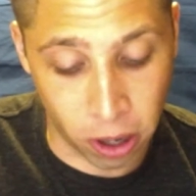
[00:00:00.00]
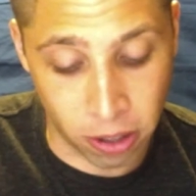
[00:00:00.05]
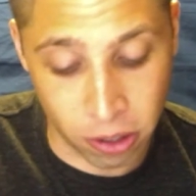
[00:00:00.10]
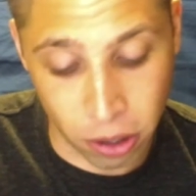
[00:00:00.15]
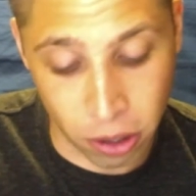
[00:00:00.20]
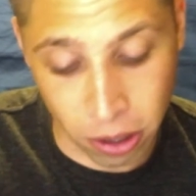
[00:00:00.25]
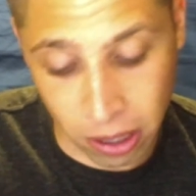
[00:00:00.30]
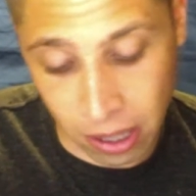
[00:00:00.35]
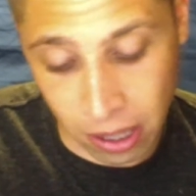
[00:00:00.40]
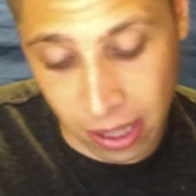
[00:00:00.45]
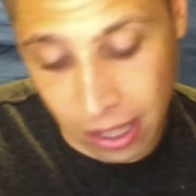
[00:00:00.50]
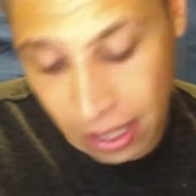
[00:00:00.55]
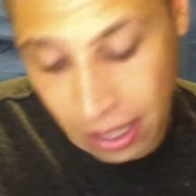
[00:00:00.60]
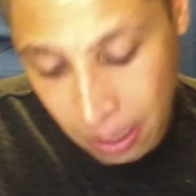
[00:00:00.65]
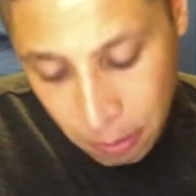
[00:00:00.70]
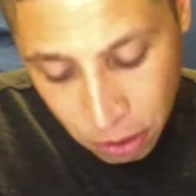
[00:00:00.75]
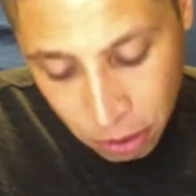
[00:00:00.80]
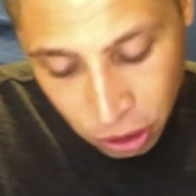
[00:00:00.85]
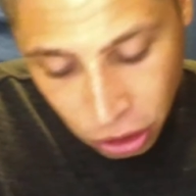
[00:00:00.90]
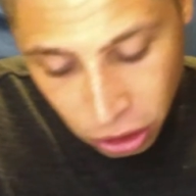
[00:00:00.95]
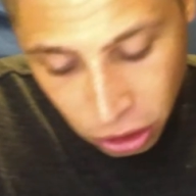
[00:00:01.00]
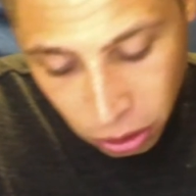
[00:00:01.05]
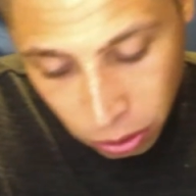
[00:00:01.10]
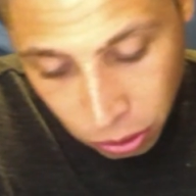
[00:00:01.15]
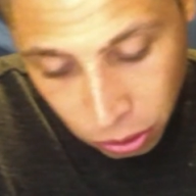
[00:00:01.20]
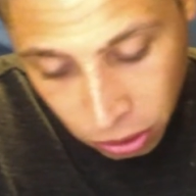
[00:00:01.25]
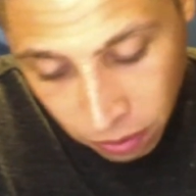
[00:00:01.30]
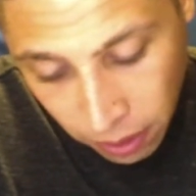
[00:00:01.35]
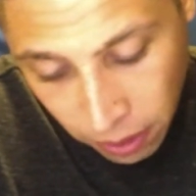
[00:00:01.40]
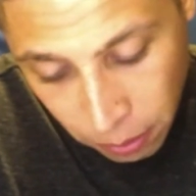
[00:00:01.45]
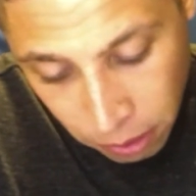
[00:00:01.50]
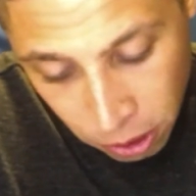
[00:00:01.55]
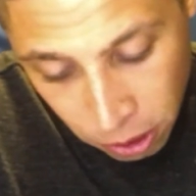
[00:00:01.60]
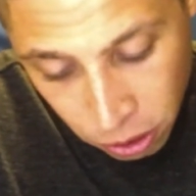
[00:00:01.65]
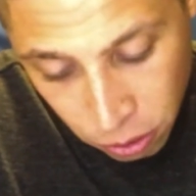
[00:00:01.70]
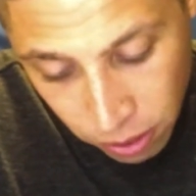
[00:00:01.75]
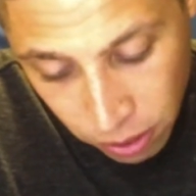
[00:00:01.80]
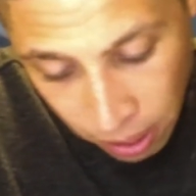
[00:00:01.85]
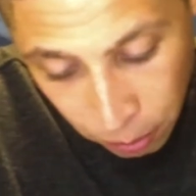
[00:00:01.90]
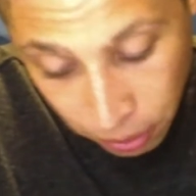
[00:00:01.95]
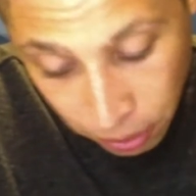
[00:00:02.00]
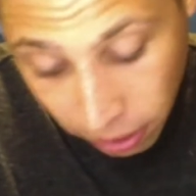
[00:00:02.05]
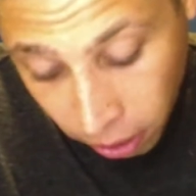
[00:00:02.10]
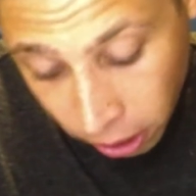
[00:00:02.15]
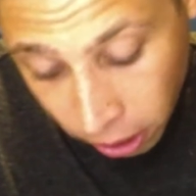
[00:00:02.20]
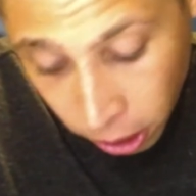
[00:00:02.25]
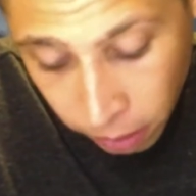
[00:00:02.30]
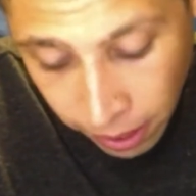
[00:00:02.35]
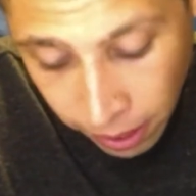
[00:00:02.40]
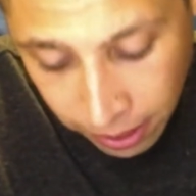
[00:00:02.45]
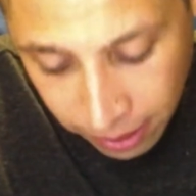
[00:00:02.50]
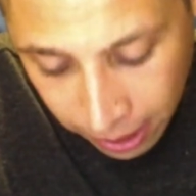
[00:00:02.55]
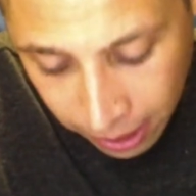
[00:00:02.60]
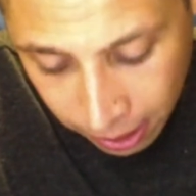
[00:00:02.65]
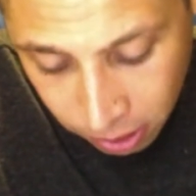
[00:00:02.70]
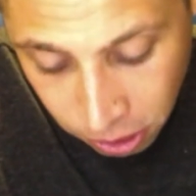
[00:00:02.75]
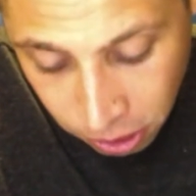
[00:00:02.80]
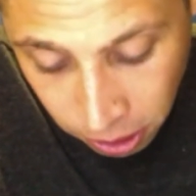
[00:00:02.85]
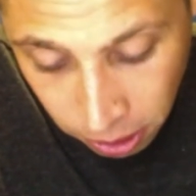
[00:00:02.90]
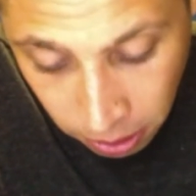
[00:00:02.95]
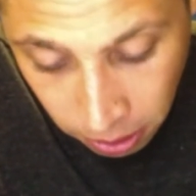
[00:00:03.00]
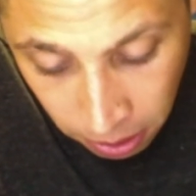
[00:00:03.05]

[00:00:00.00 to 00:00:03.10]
So let me just show you. So if I were to do that with our correct answer,